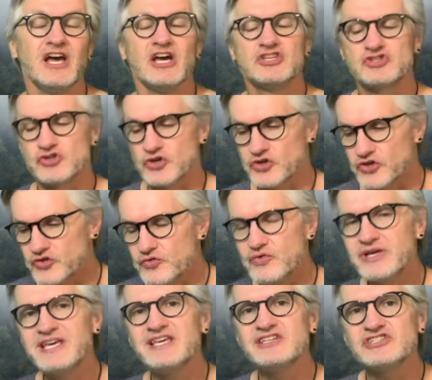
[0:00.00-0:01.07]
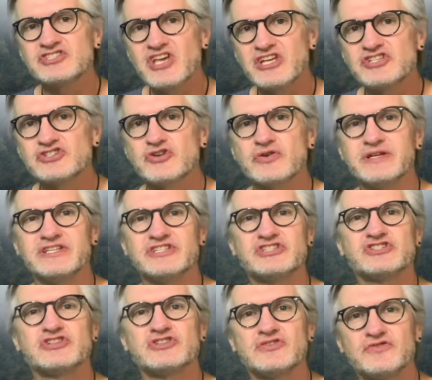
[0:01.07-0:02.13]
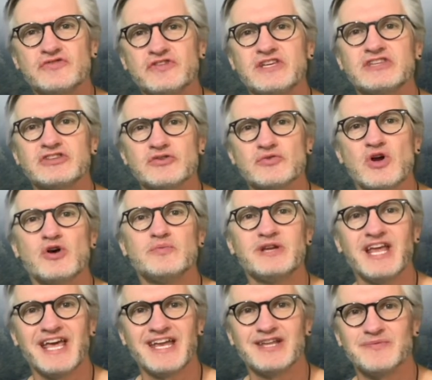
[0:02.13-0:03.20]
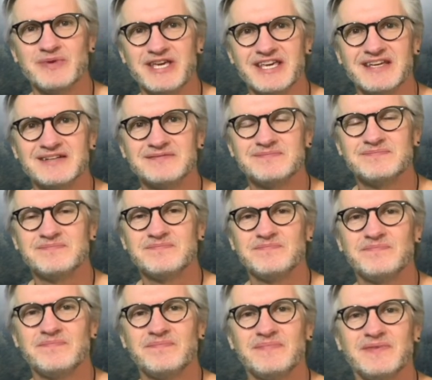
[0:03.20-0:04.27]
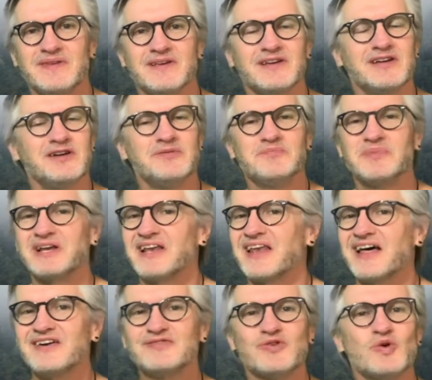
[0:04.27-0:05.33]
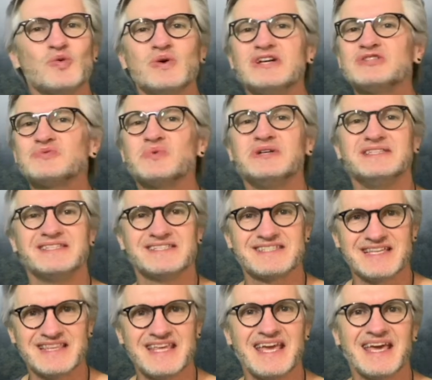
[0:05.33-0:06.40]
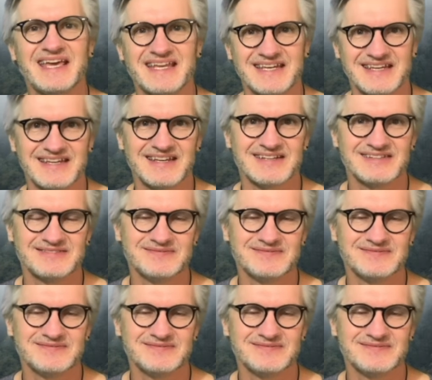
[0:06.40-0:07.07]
It took 3 centuries to defeat the Roman enemy, but love always wins in the end.